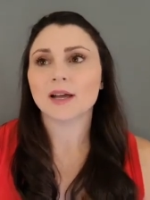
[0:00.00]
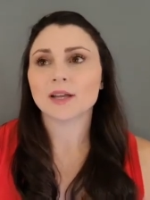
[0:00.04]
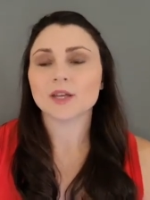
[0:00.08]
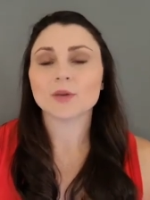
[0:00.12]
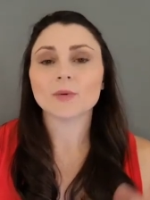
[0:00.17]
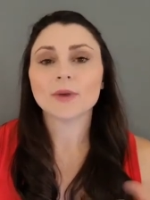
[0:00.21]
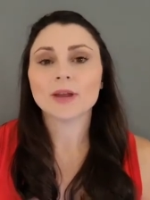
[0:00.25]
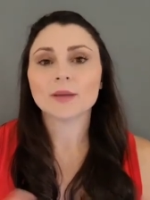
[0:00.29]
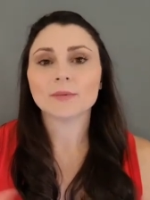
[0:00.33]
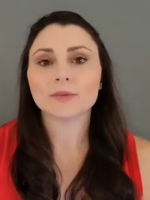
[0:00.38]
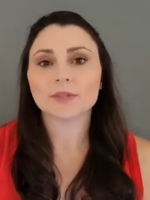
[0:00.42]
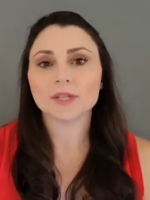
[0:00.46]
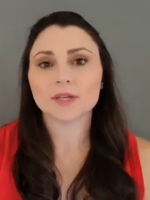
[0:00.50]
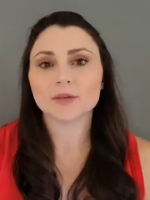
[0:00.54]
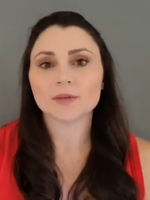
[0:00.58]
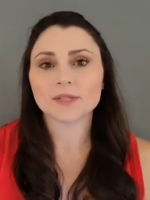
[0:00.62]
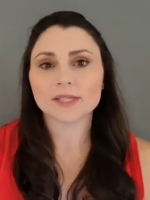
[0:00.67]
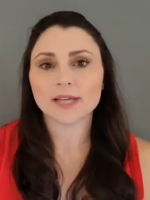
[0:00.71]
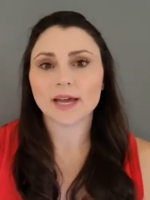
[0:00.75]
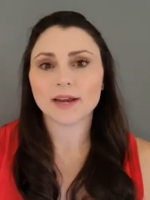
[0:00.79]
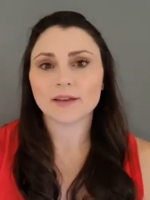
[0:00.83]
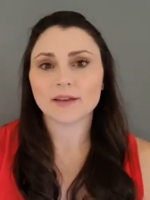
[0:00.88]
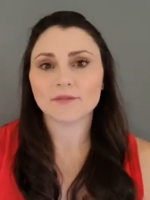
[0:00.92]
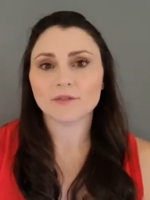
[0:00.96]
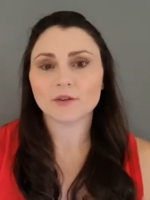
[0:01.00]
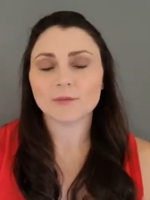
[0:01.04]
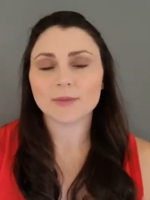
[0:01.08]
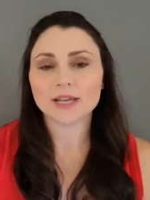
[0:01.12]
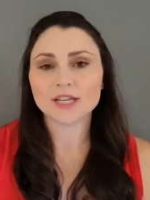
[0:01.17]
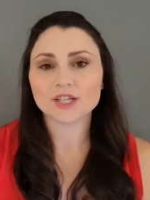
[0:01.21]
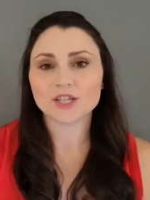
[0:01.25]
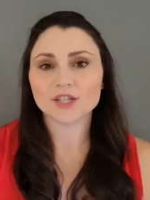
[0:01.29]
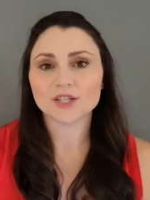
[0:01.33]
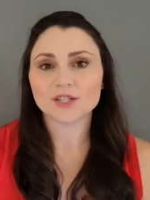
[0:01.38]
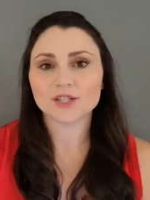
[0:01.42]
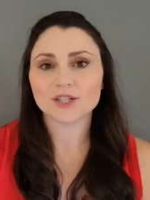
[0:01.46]
you were able to use that
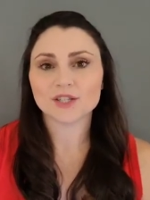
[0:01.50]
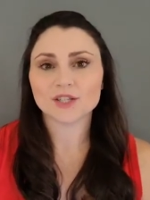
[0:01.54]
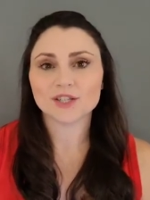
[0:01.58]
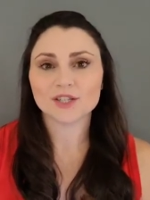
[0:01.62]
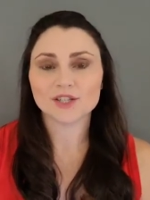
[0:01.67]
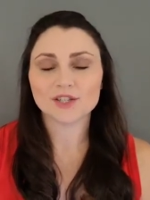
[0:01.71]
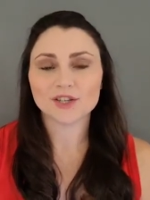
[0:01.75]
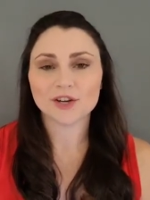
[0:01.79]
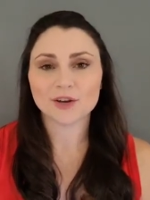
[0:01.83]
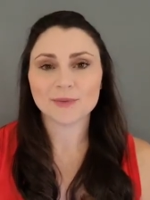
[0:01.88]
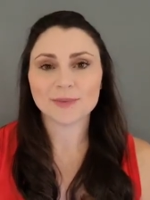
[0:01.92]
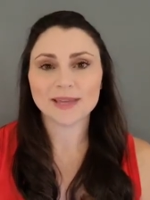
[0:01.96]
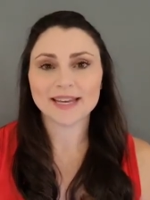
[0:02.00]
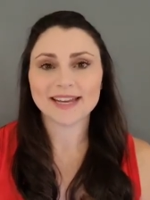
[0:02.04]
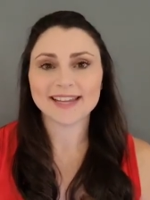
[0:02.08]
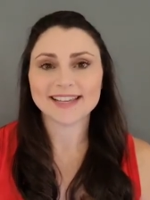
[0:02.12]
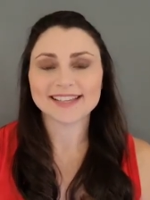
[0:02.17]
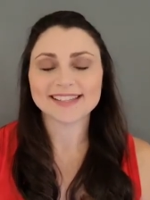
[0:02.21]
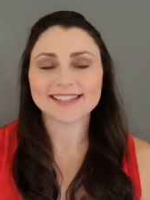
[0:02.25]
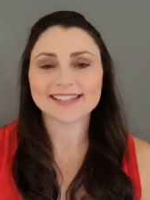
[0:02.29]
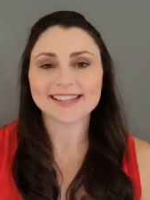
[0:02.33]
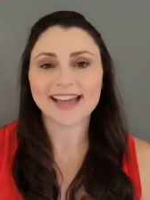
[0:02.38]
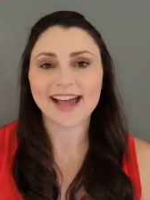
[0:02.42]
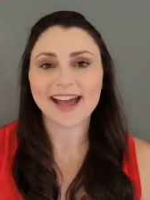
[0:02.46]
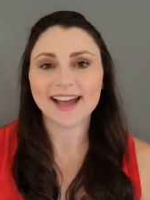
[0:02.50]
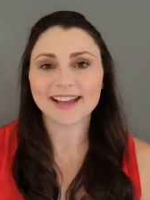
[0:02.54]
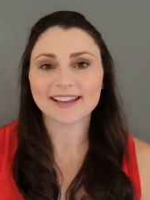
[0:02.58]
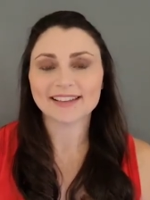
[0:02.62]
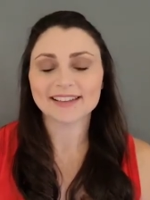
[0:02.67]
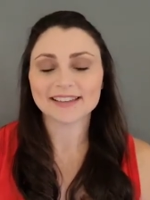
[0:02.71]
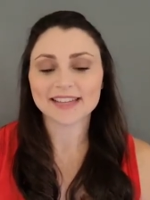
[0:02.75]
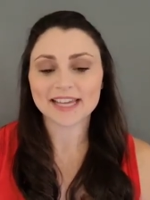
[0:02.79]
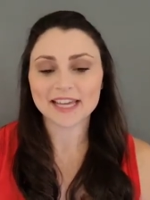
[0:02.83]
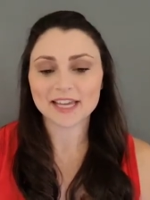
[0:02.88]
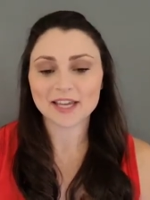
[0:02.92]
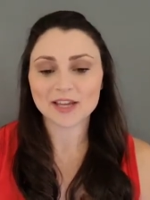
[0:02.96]
information to determine
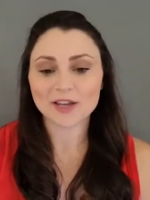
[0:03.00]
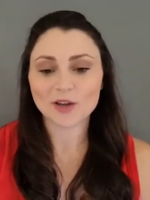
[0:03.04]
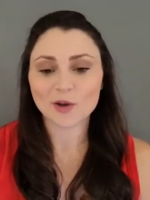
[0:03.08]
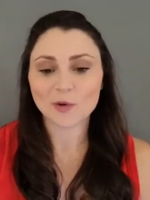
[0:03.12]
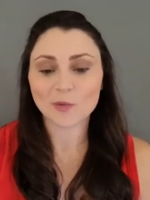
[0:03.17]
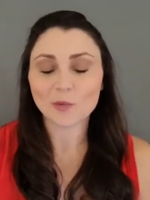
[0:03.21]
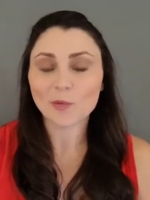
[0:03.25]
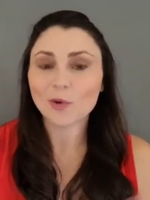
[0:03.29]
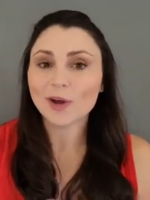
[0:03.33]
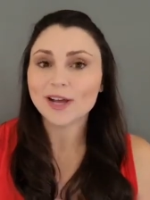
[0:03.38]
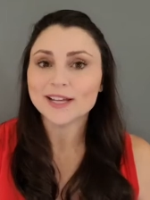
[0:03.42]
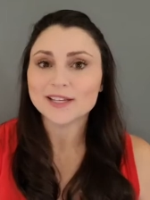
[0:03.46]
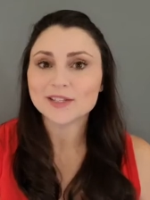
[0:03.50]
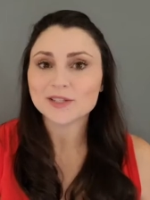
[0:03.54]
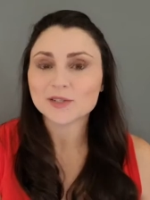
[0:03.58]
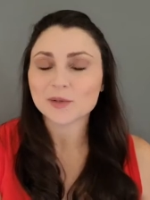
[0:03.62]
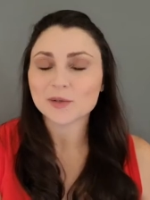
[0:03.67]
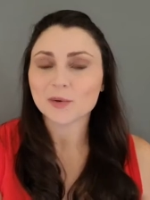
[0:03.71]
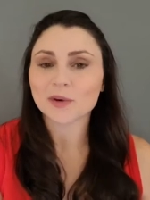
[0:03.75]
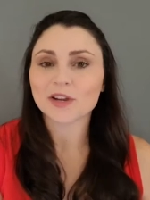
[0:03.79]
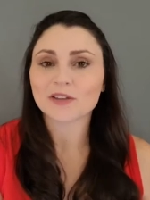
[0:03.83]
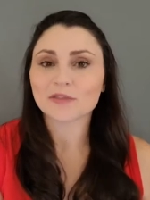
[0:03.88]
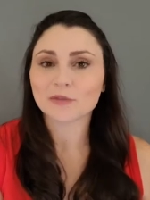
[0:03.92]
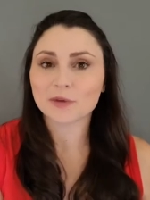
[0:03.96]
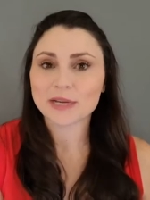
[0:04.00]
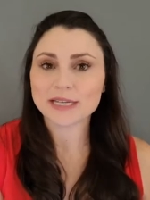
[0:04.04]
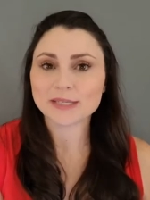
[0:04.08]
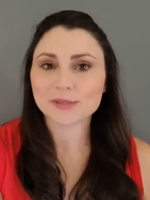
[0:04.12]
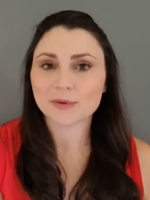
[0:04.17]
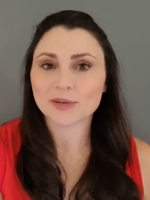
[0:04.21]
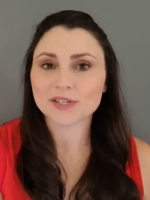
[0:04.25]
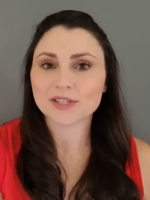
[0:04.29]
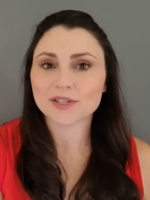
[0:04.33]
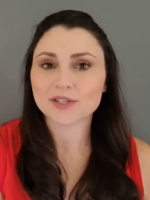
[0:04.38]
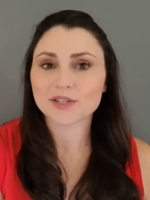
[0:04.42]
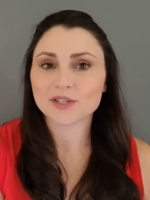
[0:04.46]
exactly what sort of
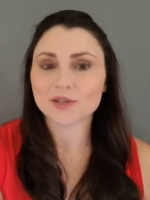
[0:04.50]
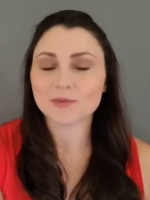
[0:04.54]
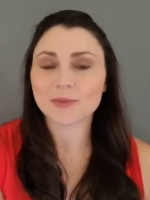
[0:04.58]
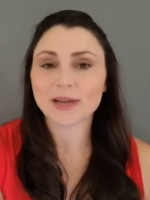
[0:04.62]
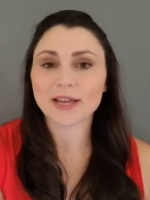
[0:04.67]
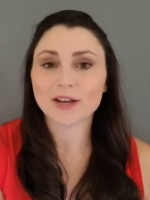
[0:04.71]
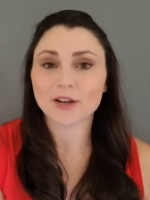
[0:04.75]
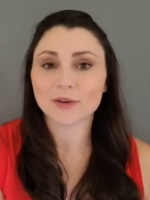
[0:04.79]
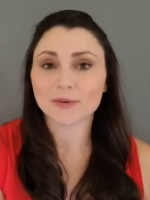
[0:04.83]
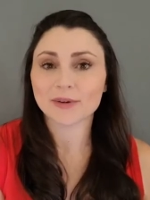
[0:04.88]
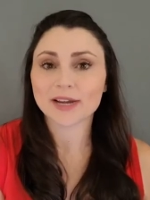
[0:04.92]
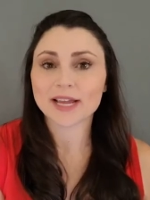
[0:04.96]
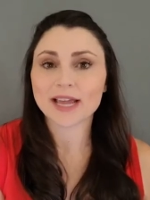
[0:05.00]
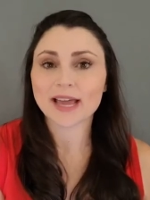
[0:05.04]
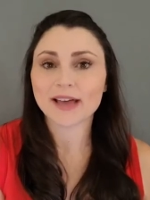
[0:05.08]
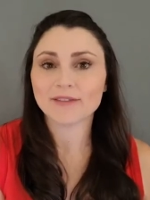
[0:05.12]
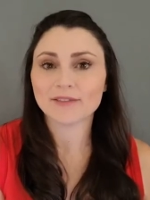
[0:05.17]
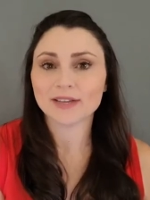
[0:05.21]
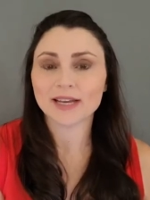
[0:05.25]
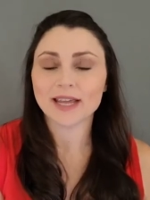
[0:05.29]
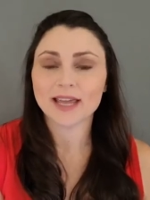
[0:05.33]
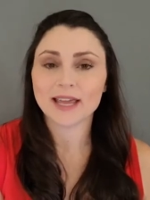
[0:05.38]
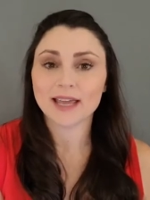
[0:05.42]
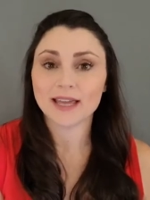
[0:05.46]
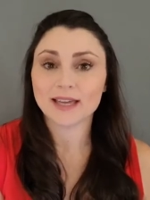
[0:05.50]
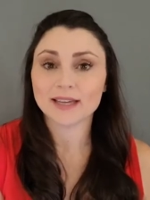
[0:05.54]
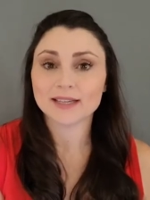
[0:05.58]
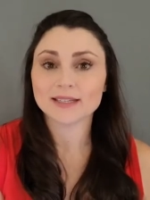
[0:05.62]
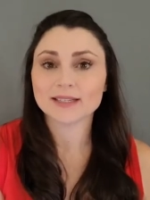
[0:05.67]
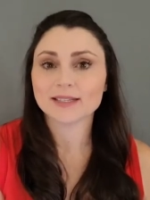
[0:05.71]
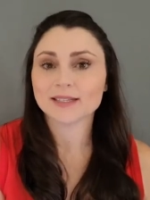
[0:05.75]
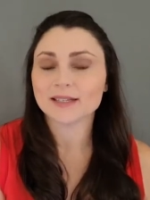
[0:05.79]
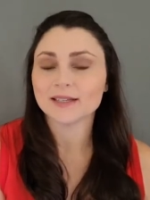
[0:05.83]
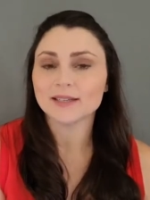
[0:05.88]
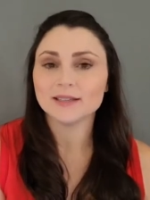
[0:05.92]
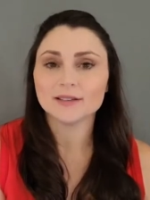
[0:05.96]
resources you might already have at
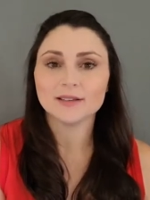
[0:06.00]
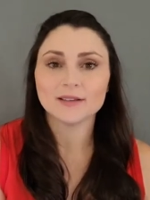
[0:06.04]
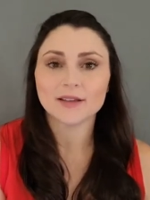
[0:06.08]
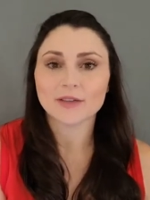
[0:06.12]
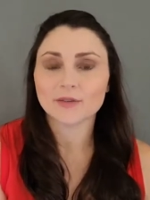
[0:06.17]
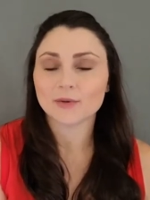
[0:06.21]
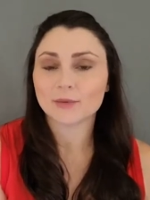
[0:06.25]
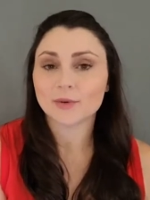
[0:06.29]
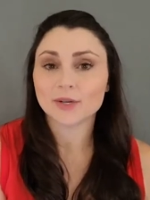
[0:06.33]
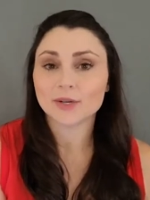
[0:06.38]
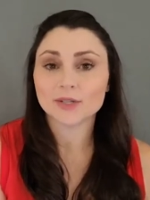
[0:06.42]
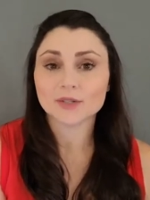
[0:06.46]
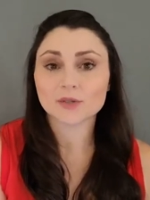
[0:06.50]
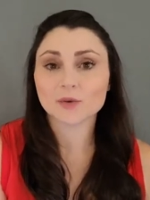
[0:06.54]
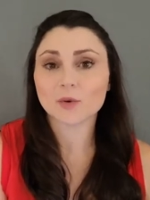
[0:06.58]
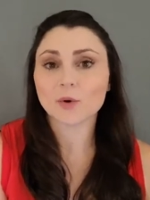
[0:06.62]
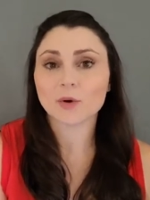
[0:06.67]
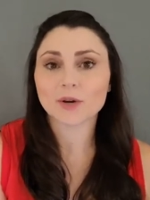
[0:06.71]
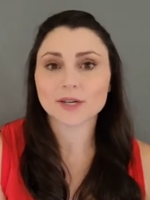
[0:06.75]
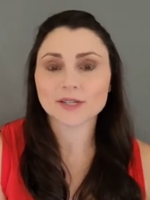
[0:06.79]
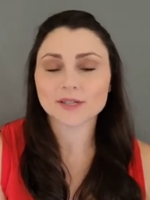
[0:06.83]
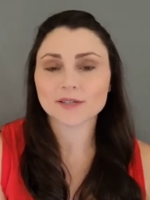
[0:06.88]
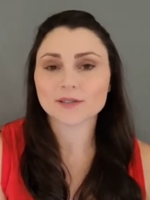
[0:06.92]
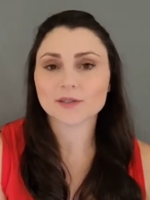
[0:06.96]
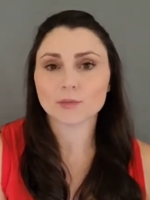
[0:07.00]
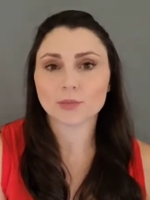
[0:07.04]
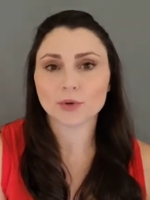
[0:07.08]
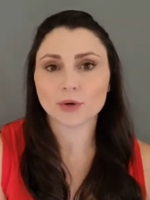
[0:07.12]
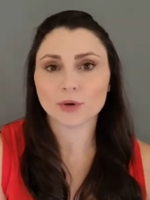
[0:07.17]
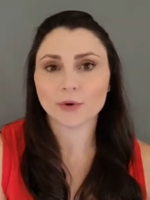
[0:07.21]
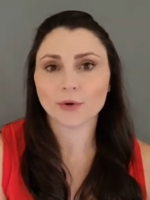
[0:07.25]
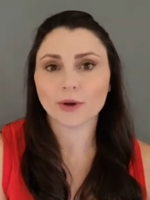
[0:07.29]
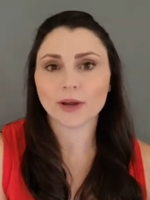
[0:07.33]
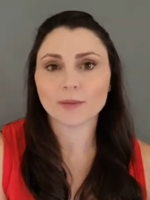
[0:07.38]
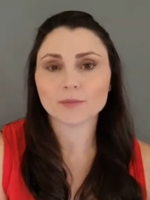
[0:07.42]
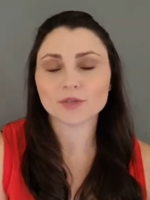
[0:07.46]
hand, in other words, courses and
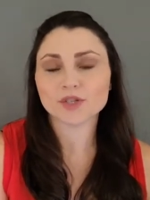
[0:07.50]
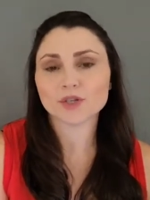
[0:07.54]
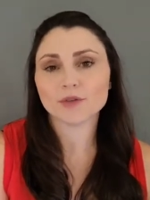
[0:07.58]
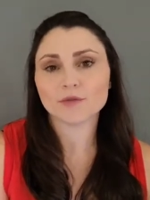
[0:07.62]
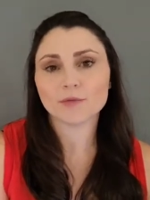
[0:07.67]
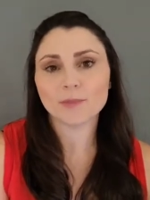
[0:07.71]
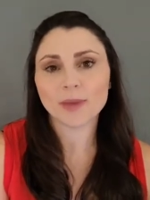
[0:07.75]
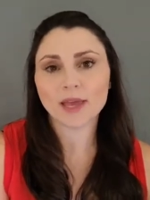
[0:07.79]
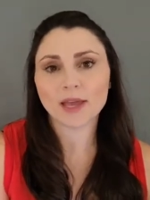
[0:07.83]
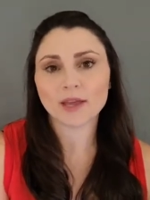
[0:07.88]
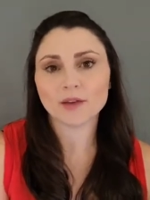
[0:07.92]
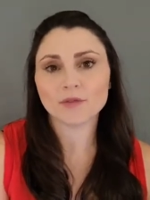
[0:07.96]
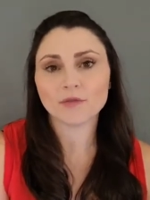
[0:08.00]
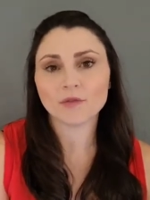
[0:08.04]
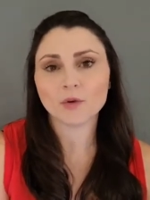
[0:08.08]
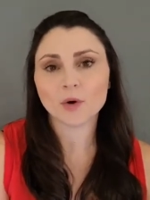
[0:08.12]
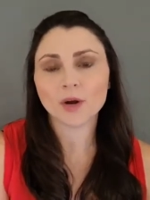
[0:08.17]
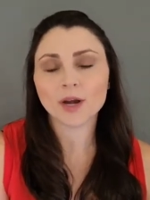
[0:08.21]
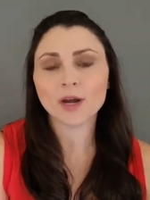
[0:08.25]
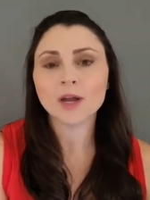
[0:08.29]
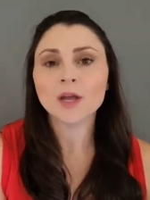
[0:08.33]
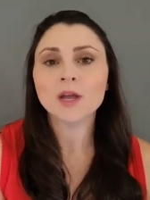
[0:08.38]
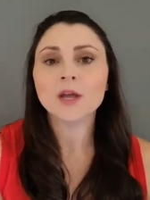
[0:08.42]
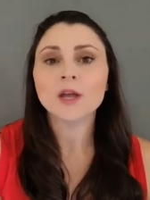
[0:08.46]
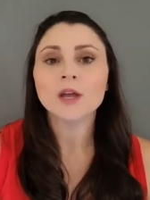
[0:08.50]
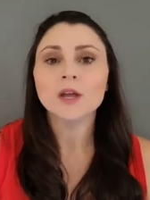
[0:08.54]
programs you've paid for,